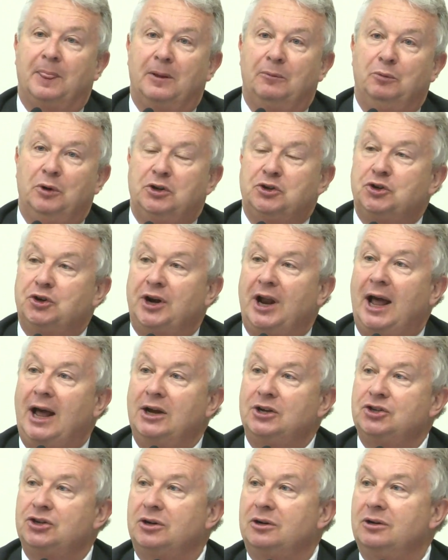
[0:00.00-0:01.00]
Richard
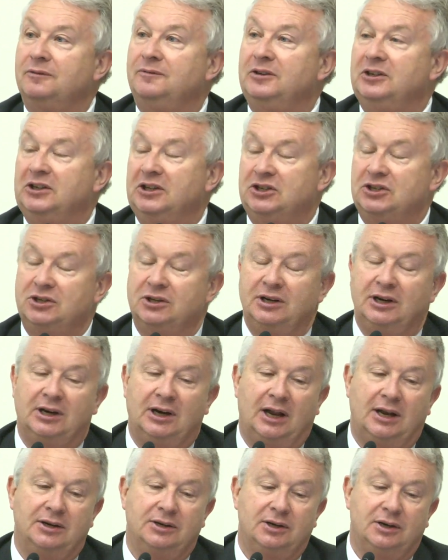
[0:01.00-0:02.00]
Asher, a physician in
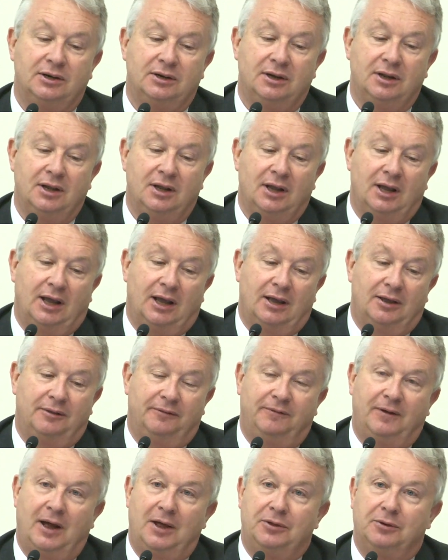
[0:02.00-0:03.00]
London, the
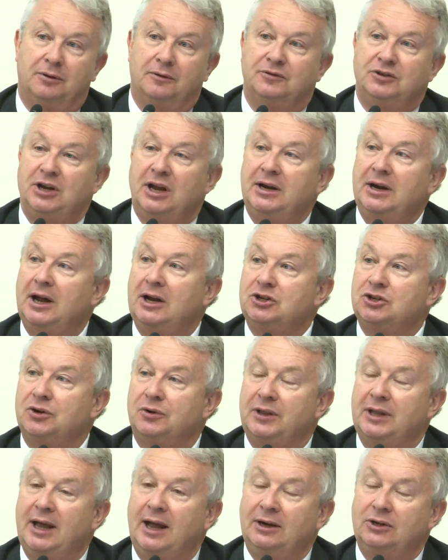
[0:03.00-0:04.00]
father of Jane Asher,
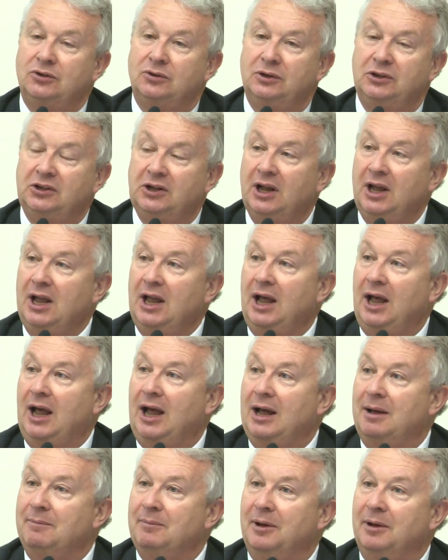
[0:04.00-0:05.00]
the actress,
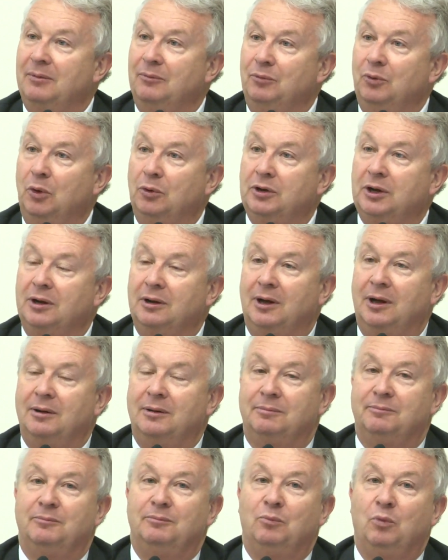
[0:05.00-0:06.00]
wrote
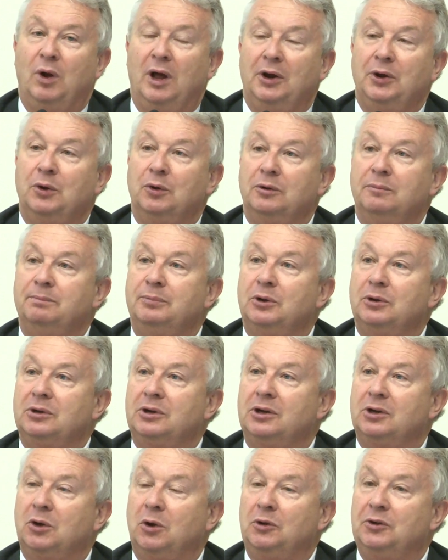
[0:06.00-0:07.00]
a well-known
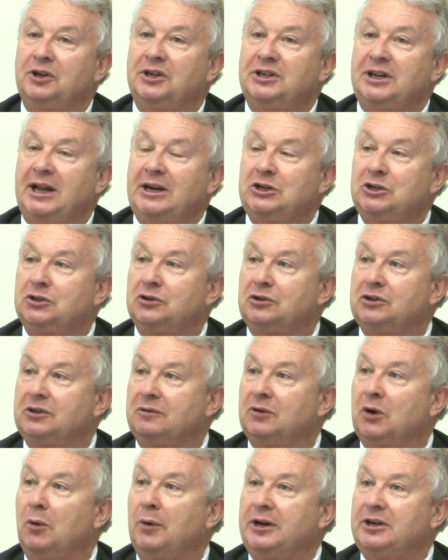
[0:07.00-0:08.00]
book called The Dangers
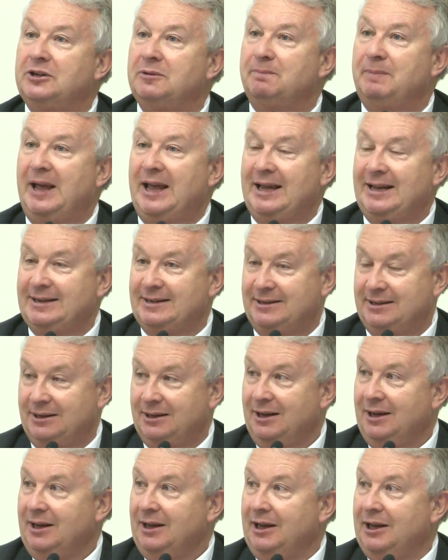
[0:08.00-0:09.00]
of Going to Bed,
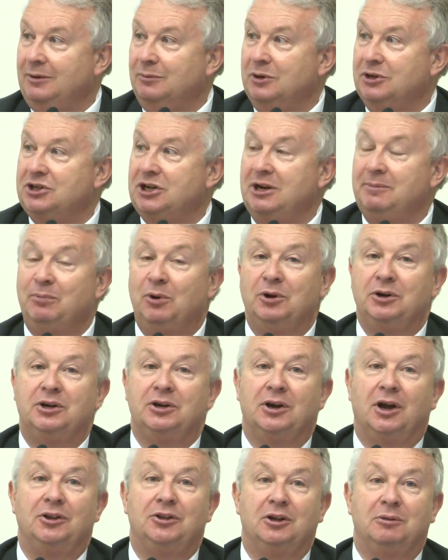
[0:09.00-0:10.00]
in which he
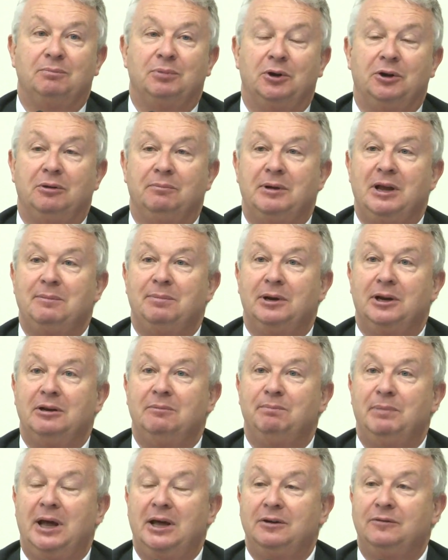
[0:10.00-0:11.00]
pointed out that putting people
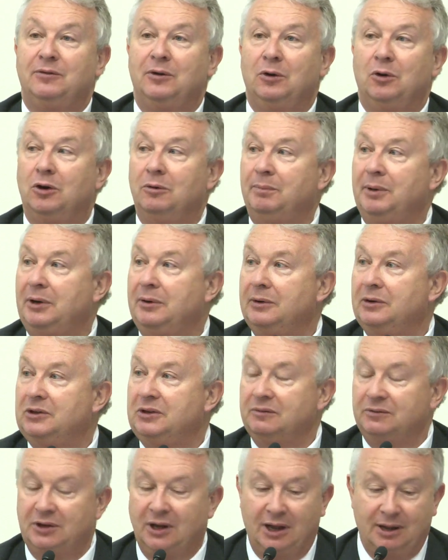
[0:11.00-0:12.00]
in bed for long
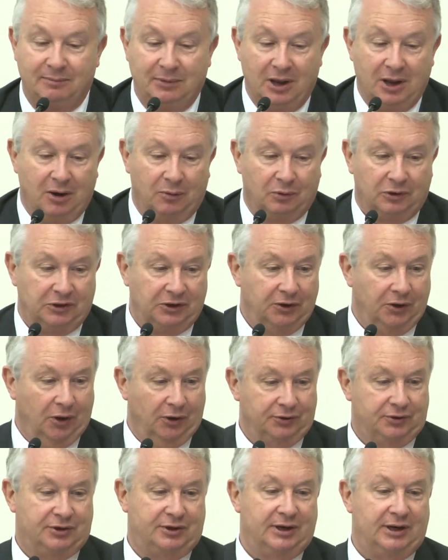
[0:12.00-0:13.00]
periods of time was
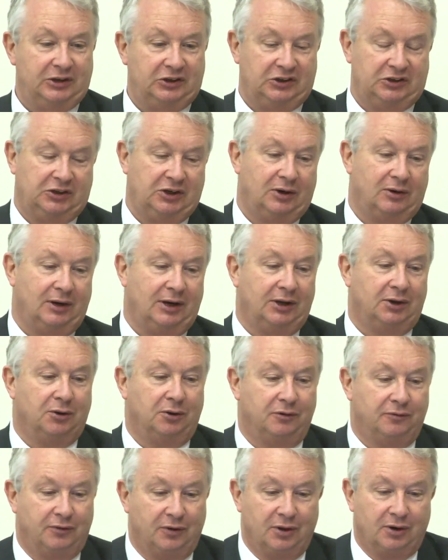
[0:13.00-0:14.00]
not necessarily
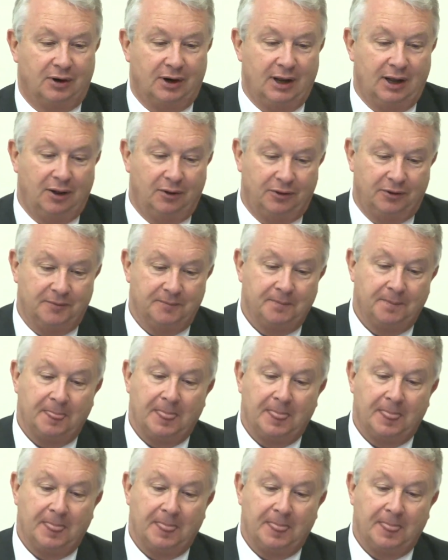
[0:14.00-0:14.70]
good for their health.